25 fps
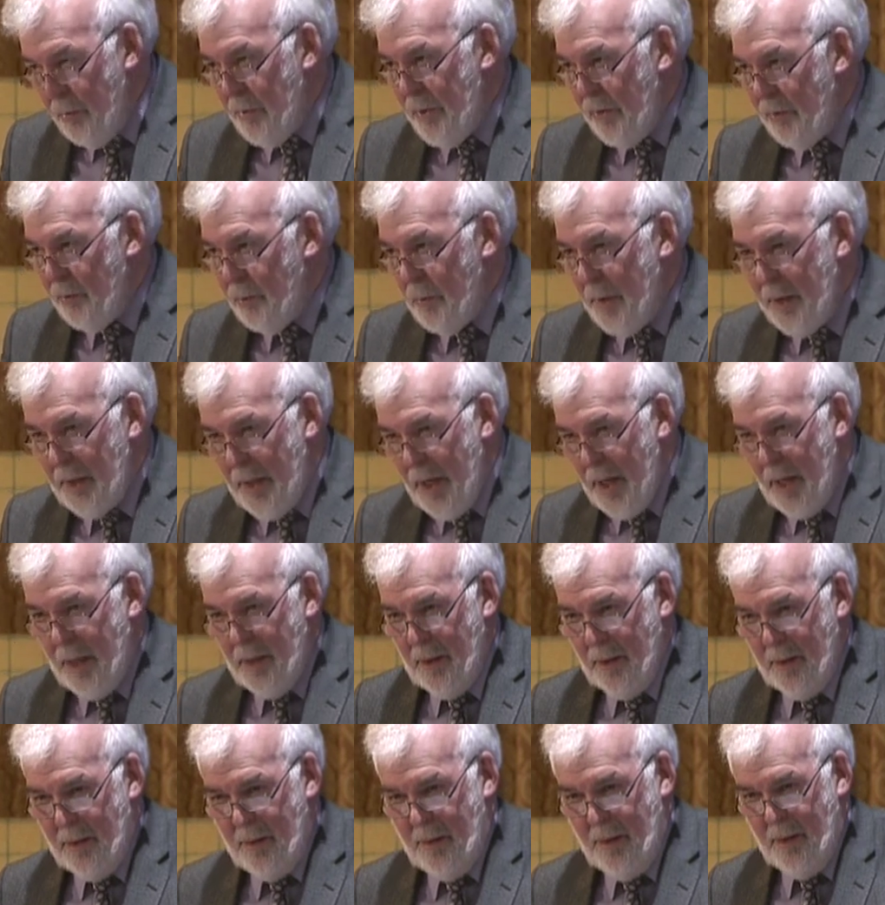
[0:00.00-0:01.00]
this
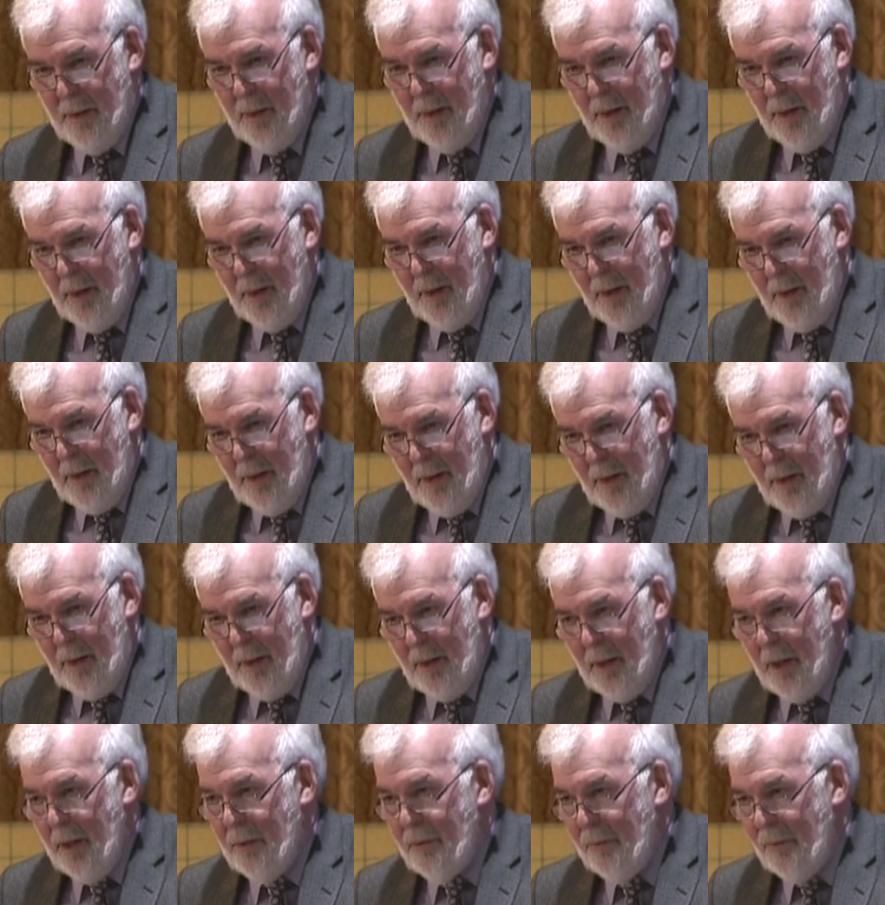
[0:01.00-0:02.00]
weekend,
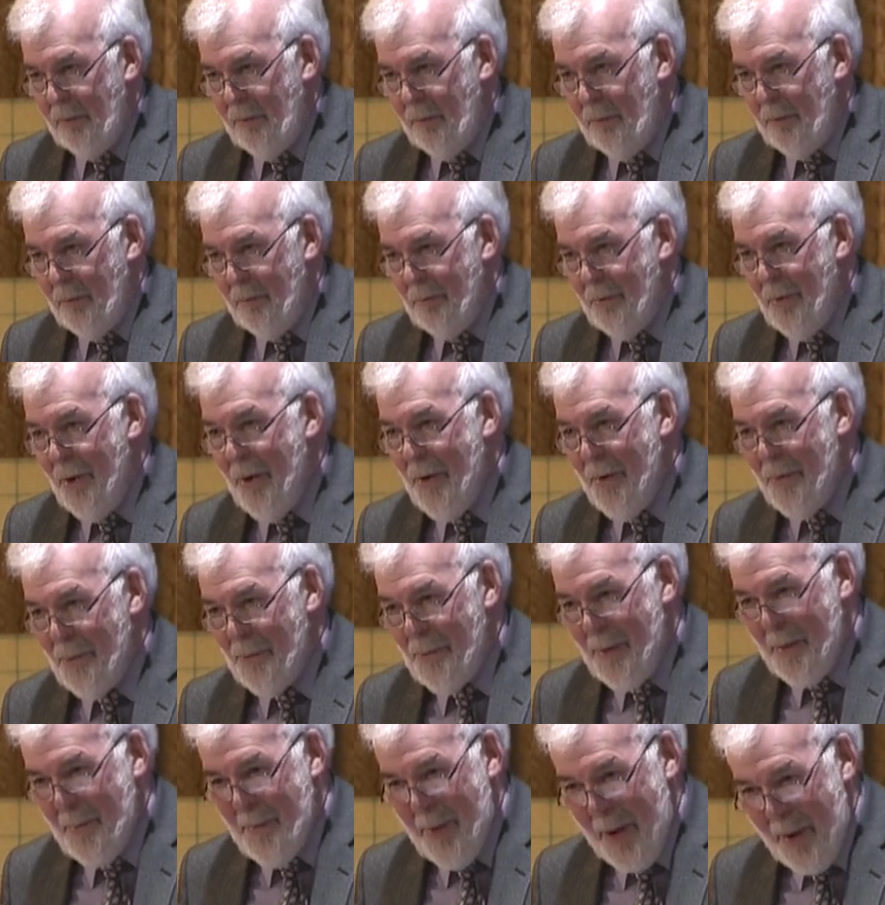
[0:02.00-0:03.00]
let us
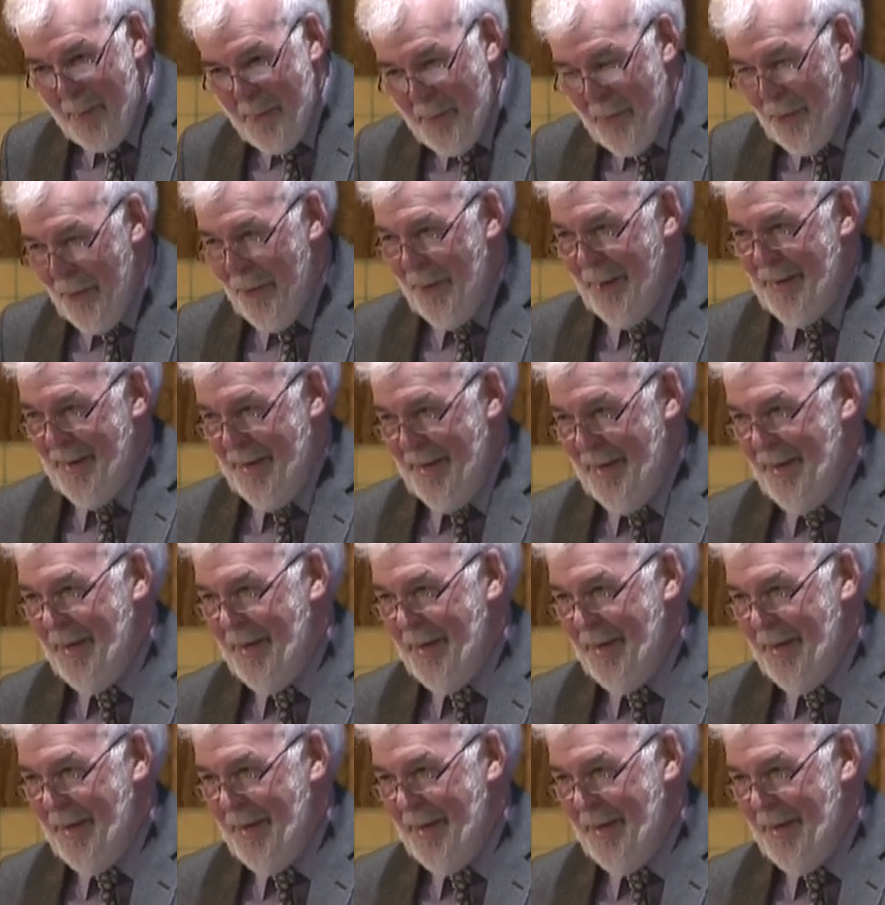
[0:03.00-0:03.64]
remember